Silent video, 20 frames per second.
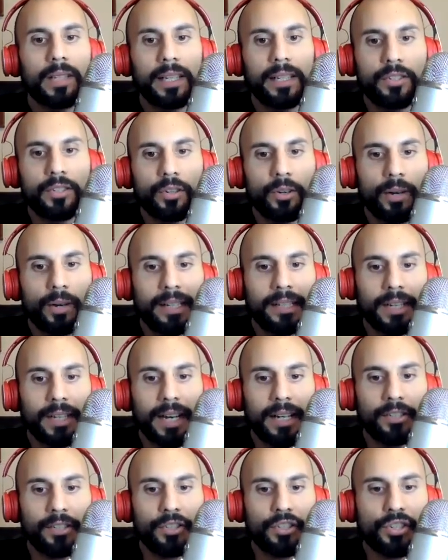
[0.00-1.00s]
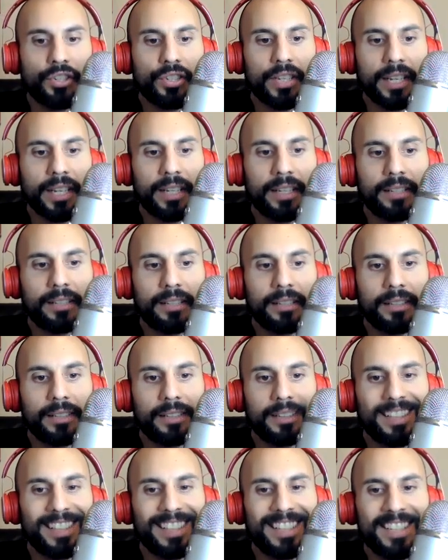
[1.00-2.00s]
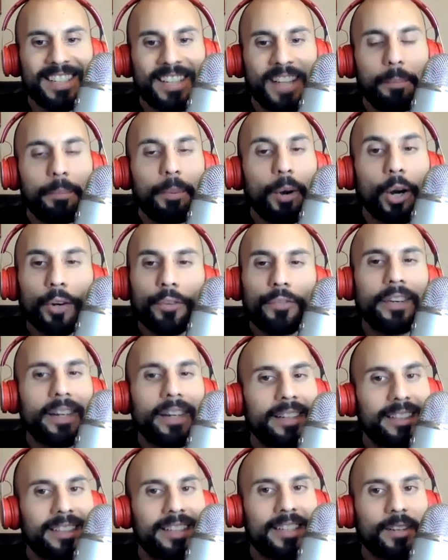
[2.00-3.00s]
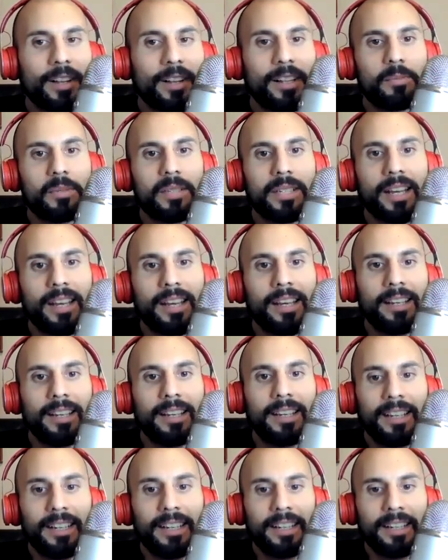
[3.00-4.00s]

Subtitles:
Like, so I don't just like, it's not perfect is all I'm saying.